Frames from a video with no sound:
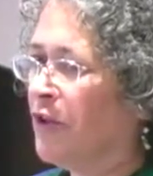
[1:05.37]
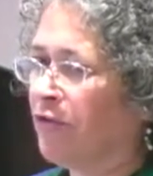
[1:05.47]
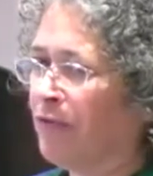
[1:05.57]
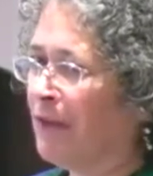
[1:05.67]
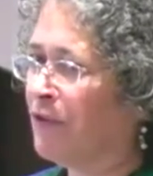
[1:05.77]

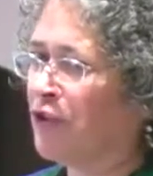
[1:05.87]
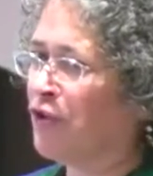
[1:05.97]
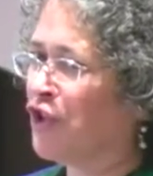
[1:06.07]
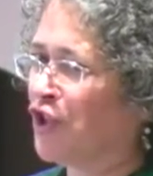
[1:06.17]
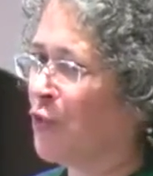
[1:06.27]
The
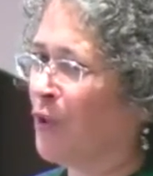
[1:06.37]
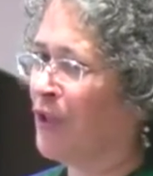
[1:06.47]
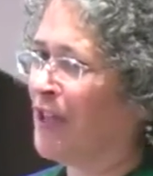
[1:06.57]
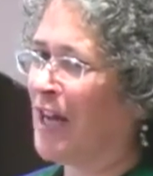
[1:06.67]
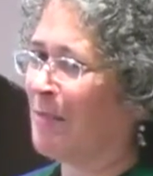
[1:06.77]
revolution
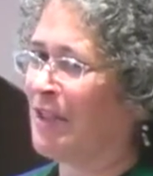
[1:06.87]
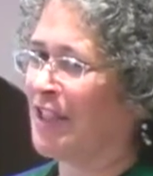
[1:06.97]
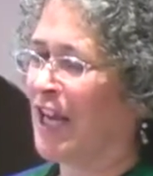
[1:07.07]
will not be